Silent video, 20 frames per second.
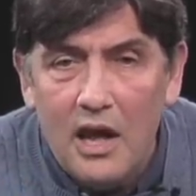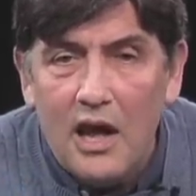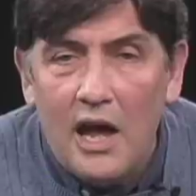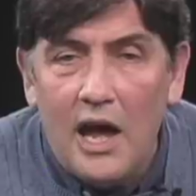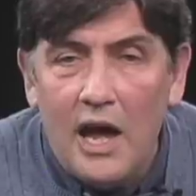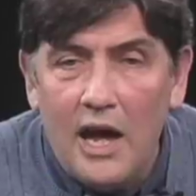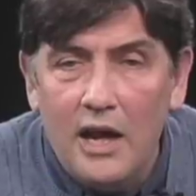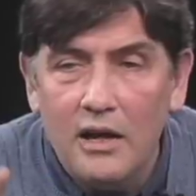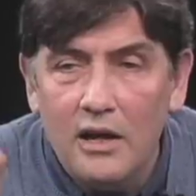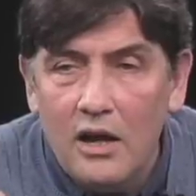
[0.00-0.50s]

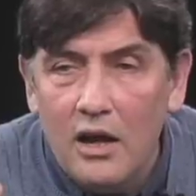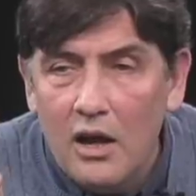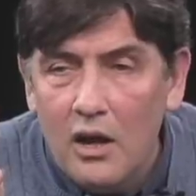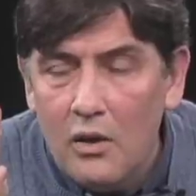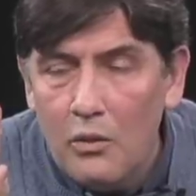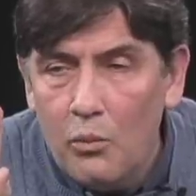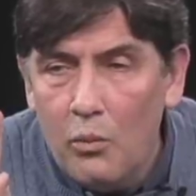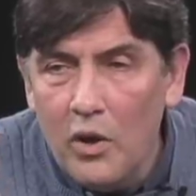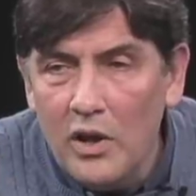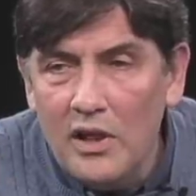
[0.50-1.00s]
And
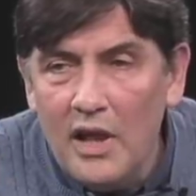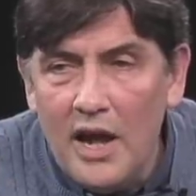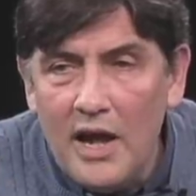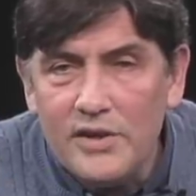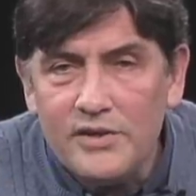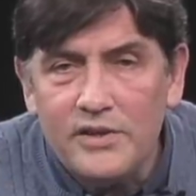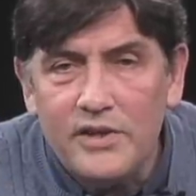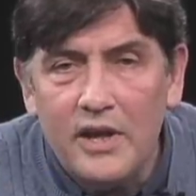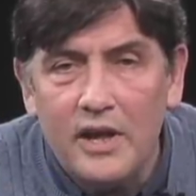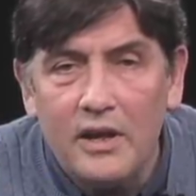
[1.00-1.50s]
one
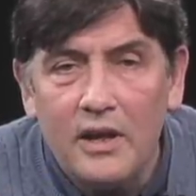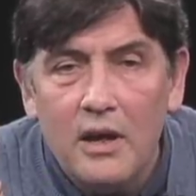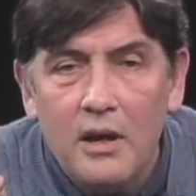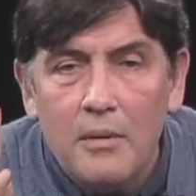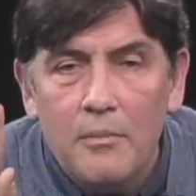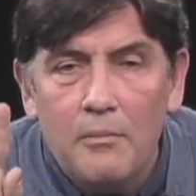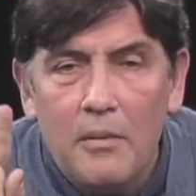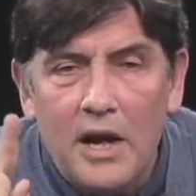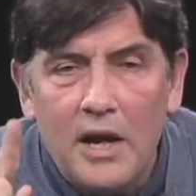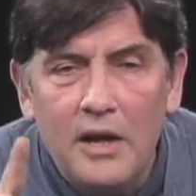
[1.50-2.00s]
last thing,
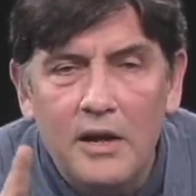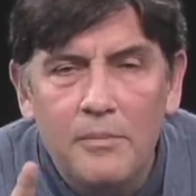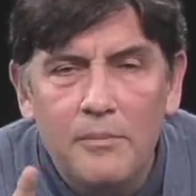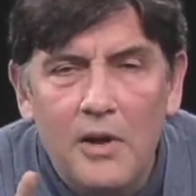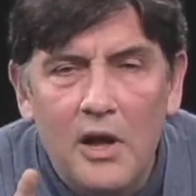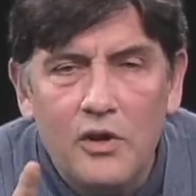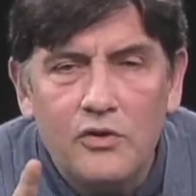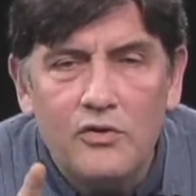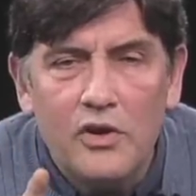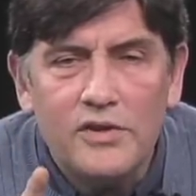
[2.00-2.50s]
my
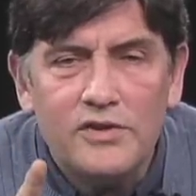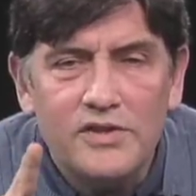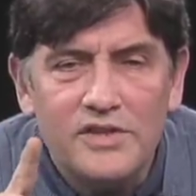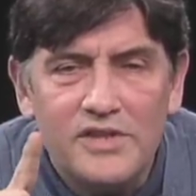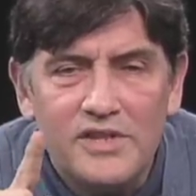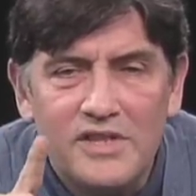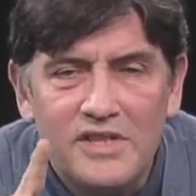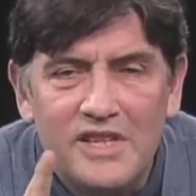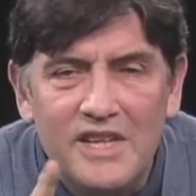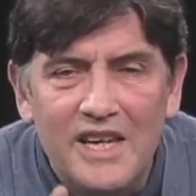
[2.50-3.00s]
email address is
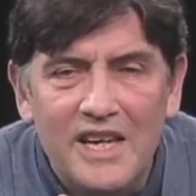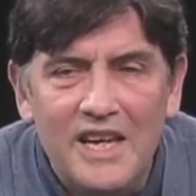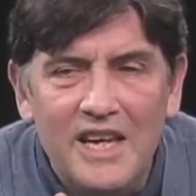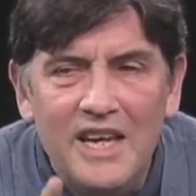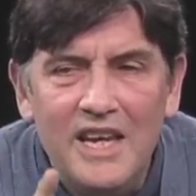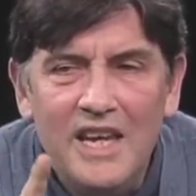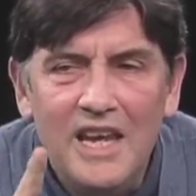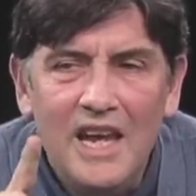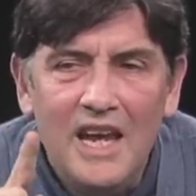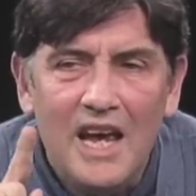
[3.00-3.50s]

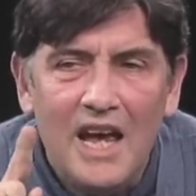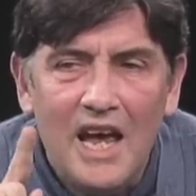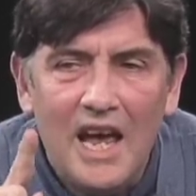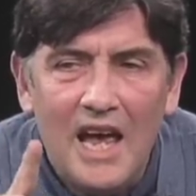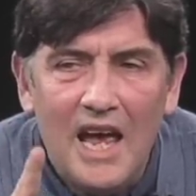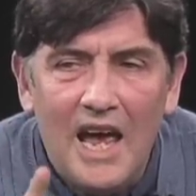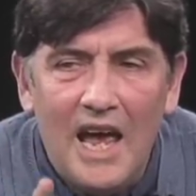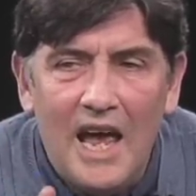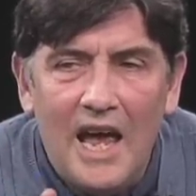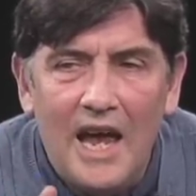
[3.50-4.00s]

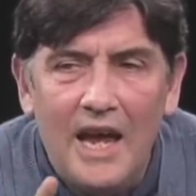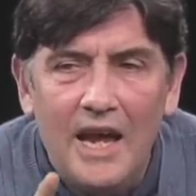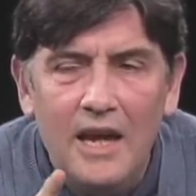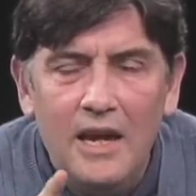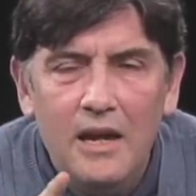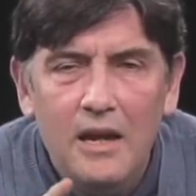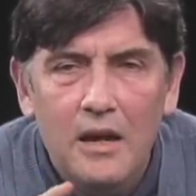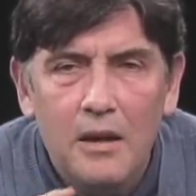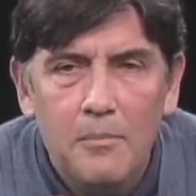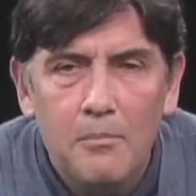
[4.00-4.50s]

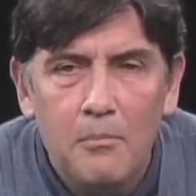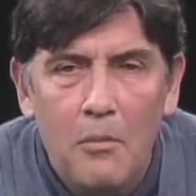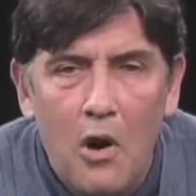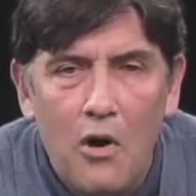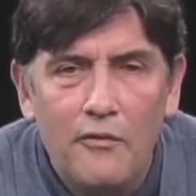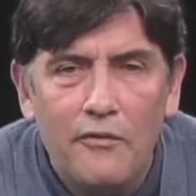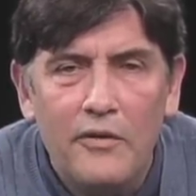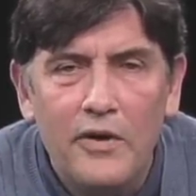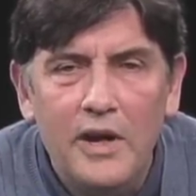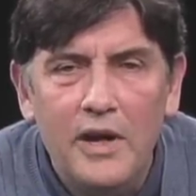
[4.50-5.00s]

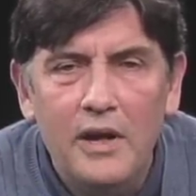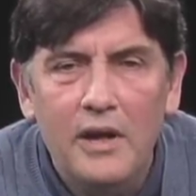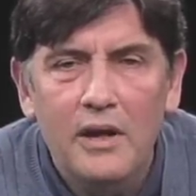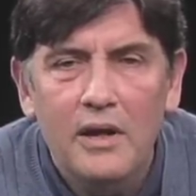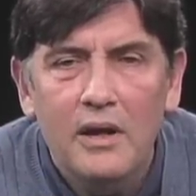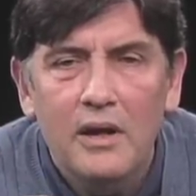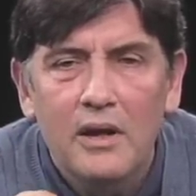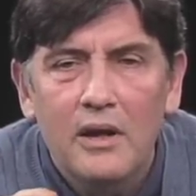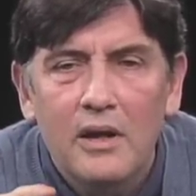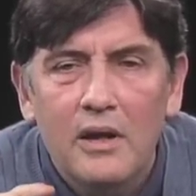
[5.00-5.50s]

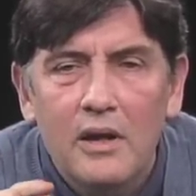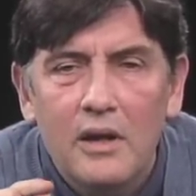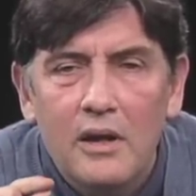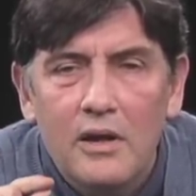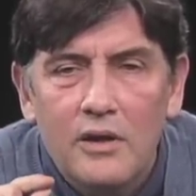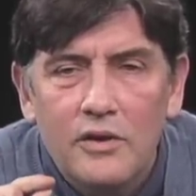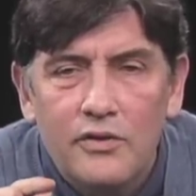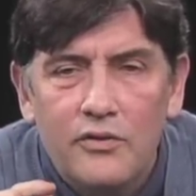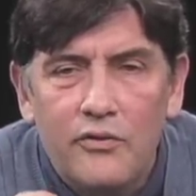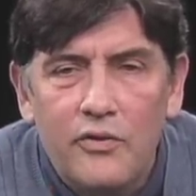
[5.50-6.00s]

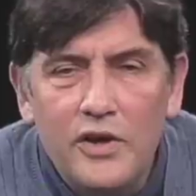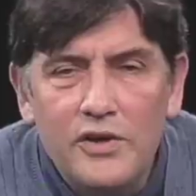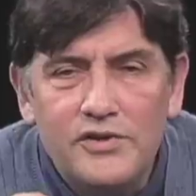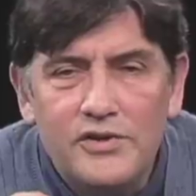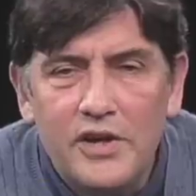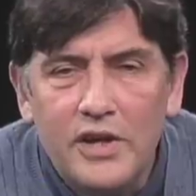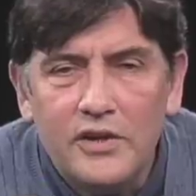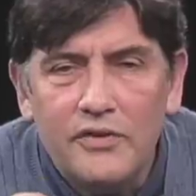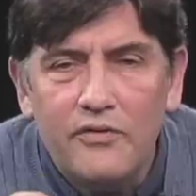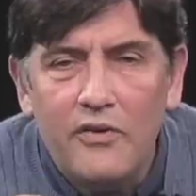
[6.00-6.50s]

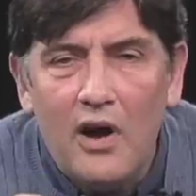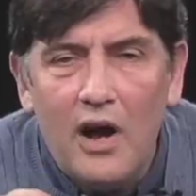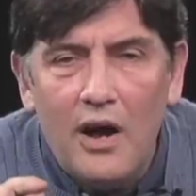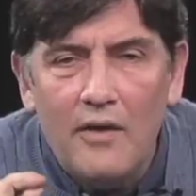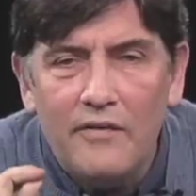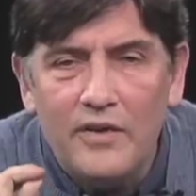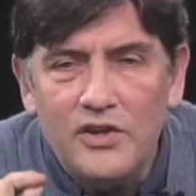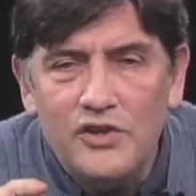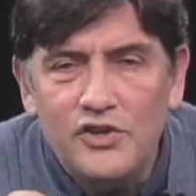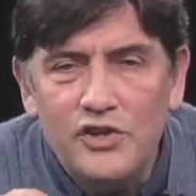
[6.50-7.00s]

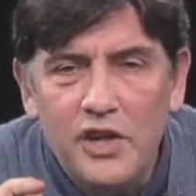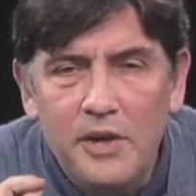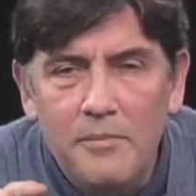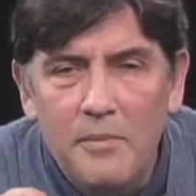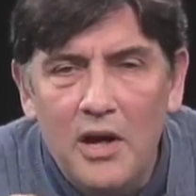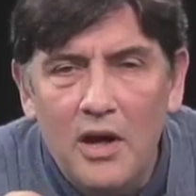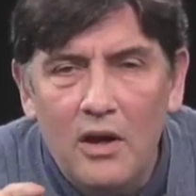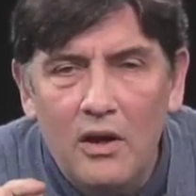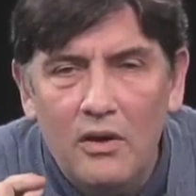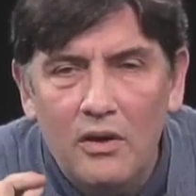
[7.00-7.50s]

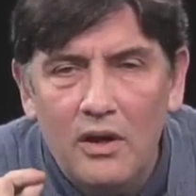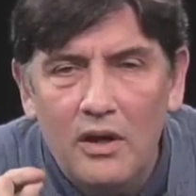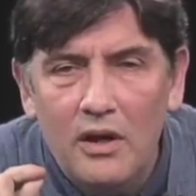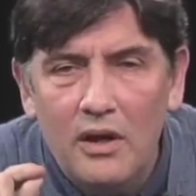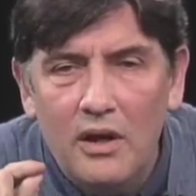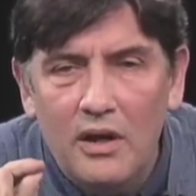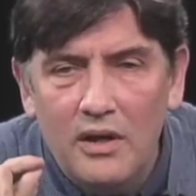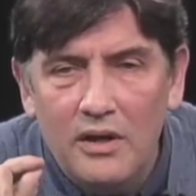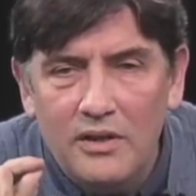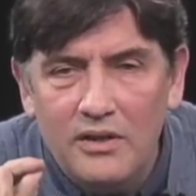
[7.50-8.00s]

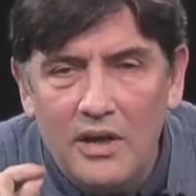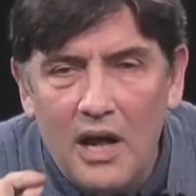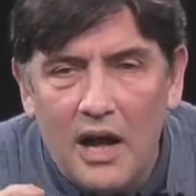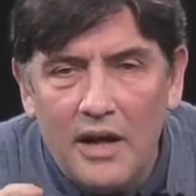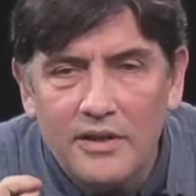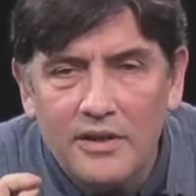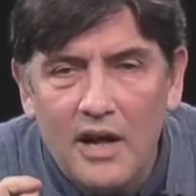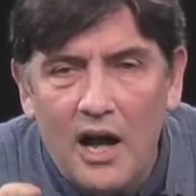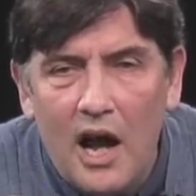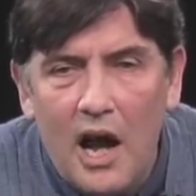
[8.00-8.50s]

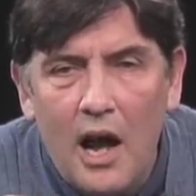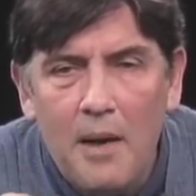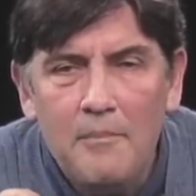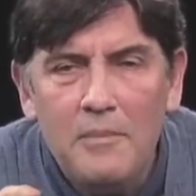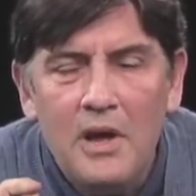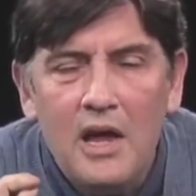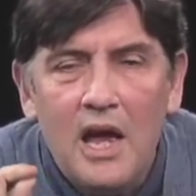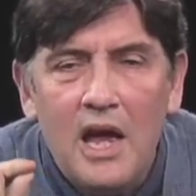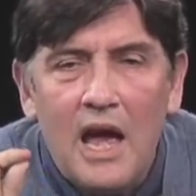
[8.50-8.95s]
tamurphy365@gmail.com,